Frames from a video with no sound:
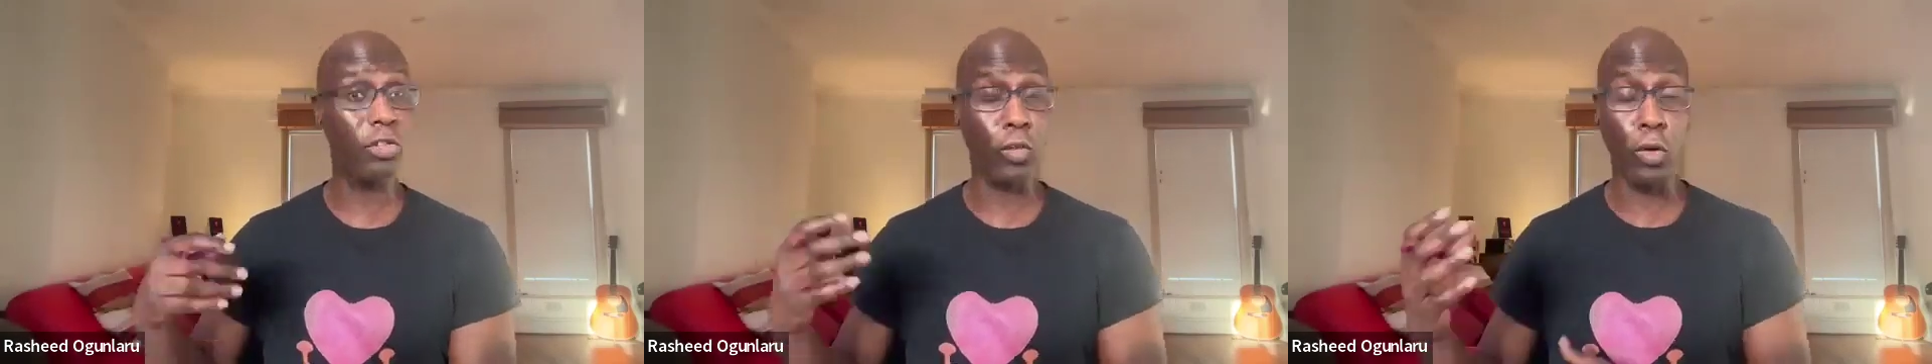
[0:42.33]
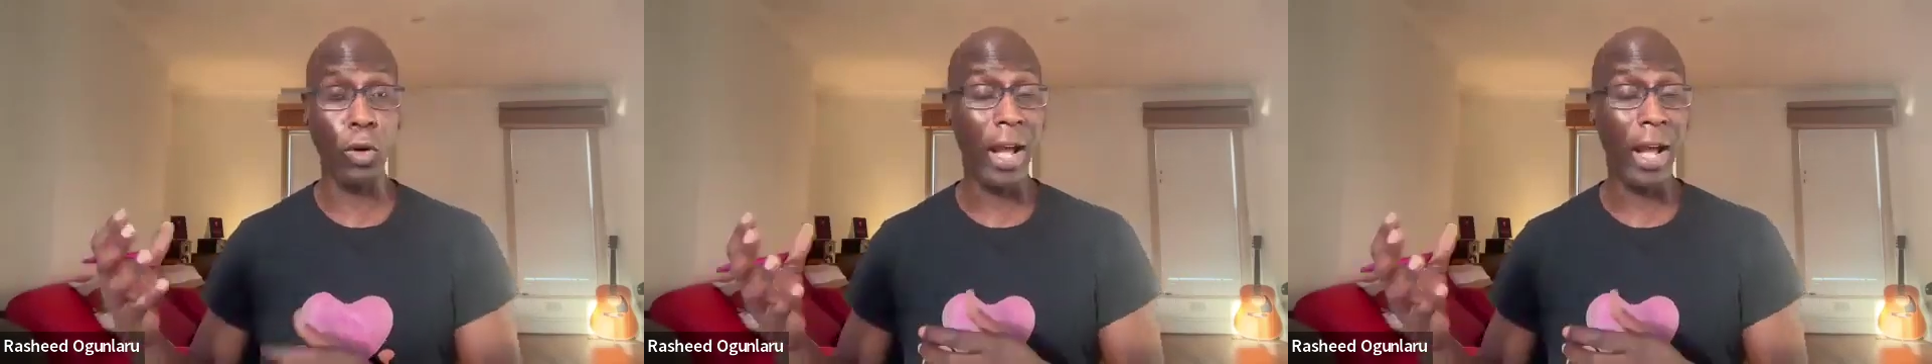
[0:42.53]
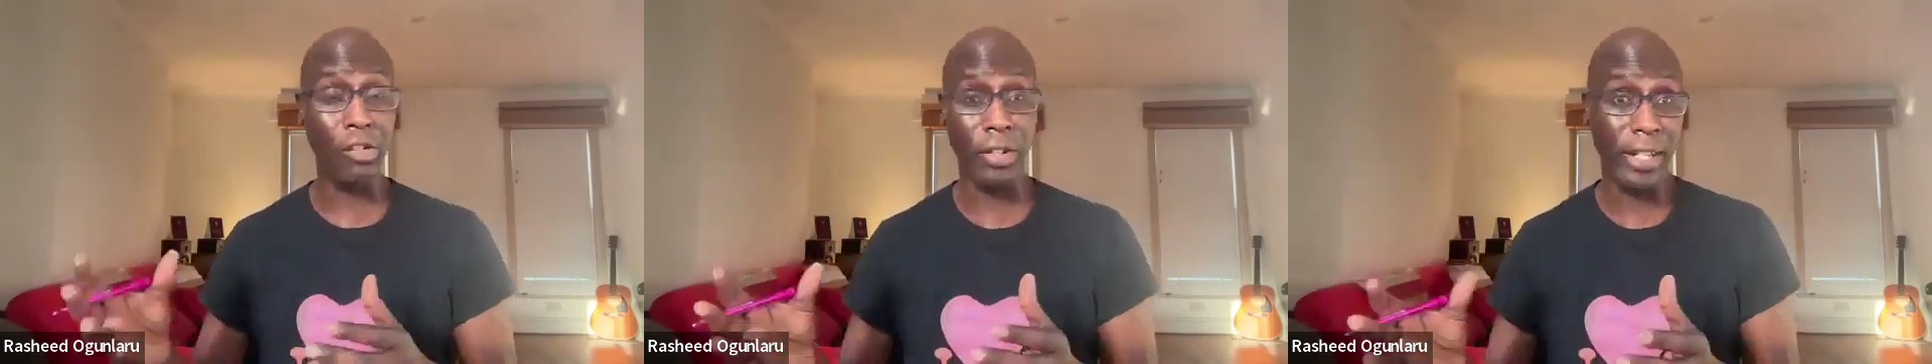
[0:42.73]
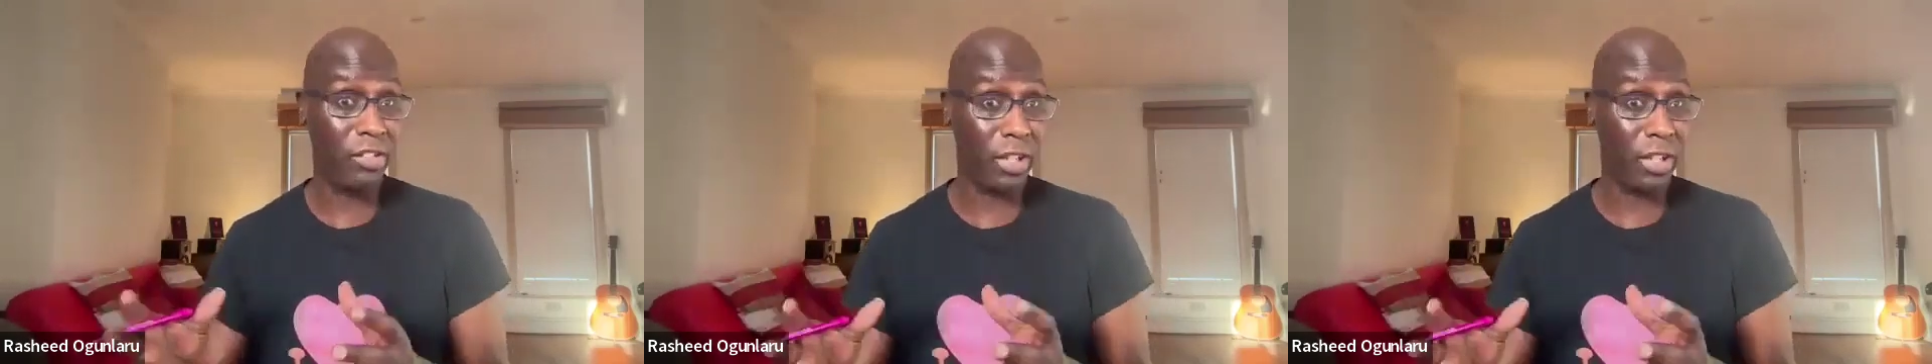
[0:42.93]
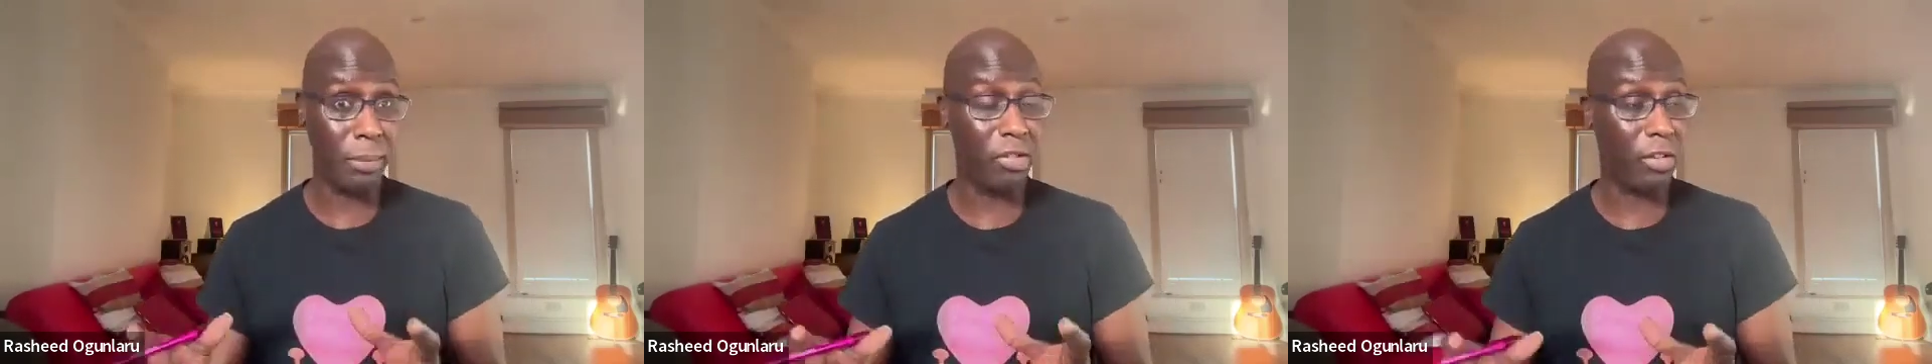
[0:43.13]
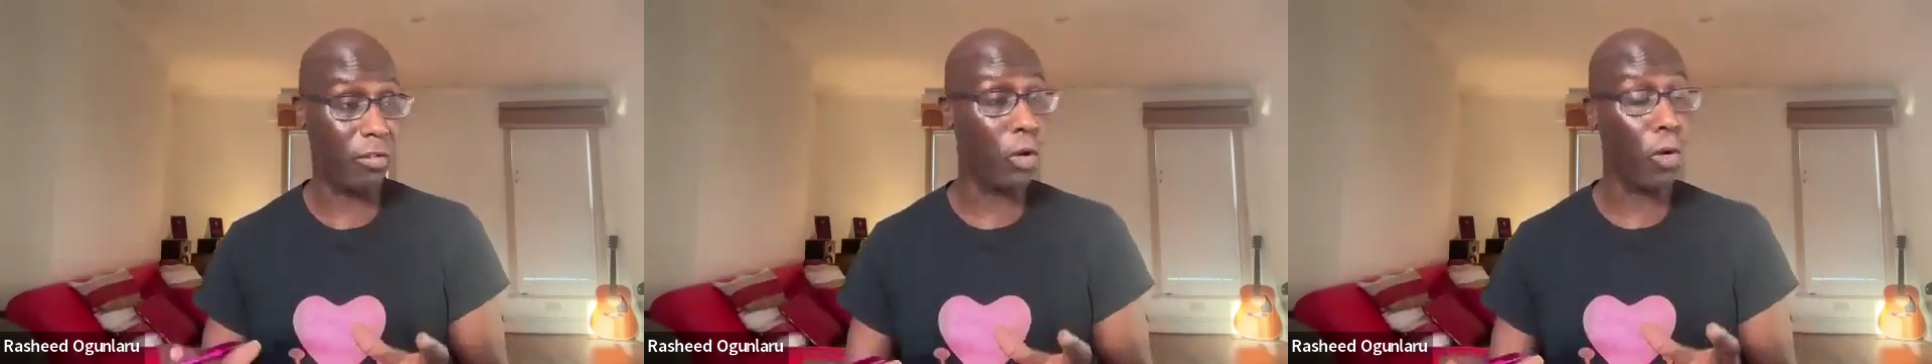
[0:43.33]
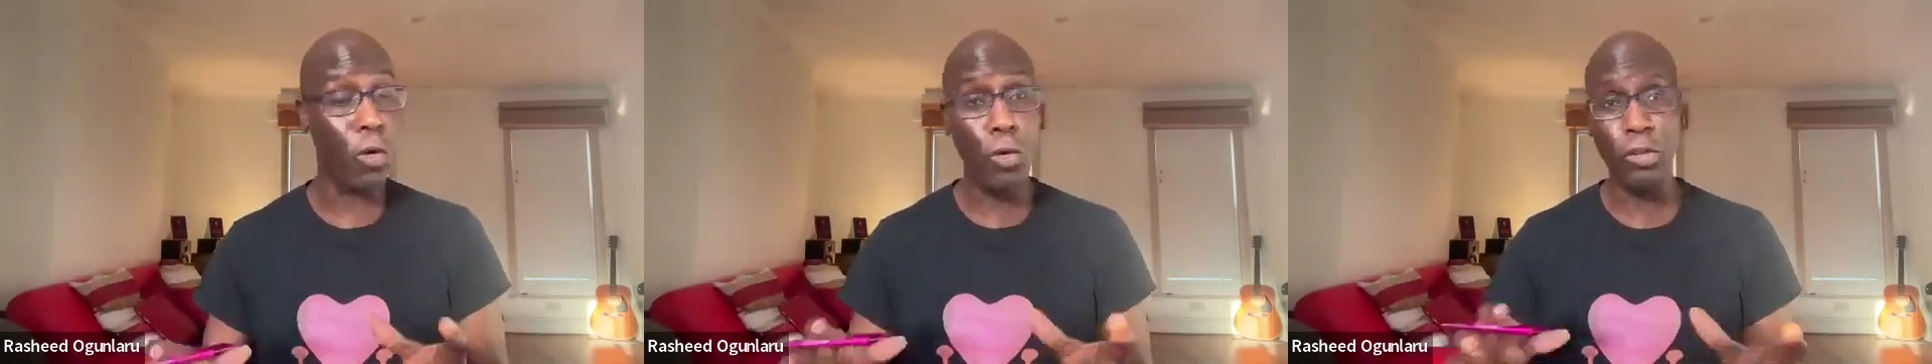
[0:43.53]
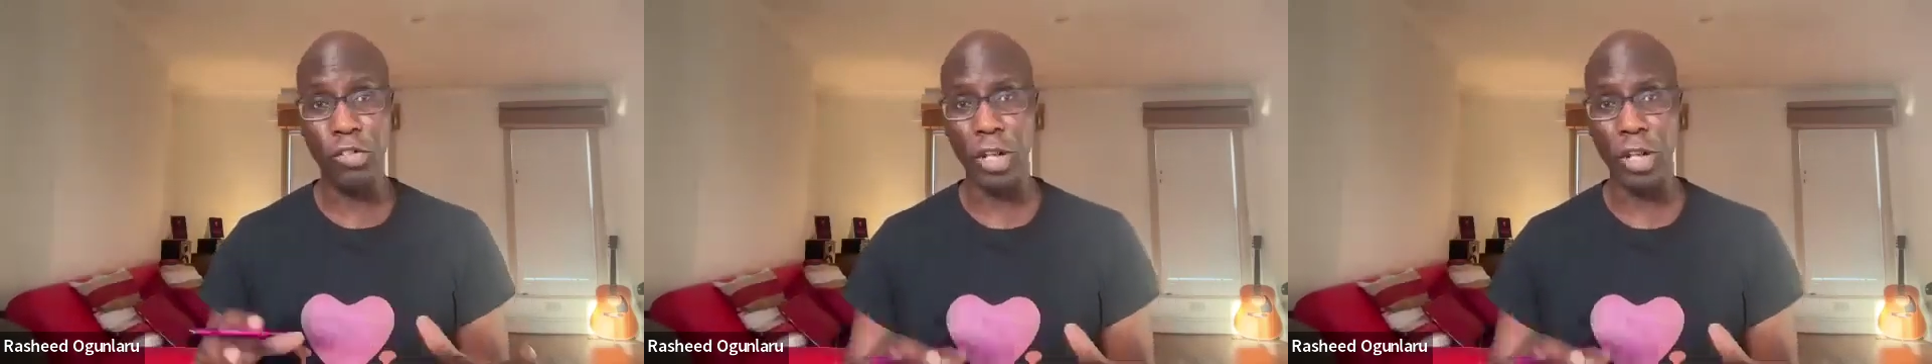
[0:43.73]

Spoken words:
for actually teams of all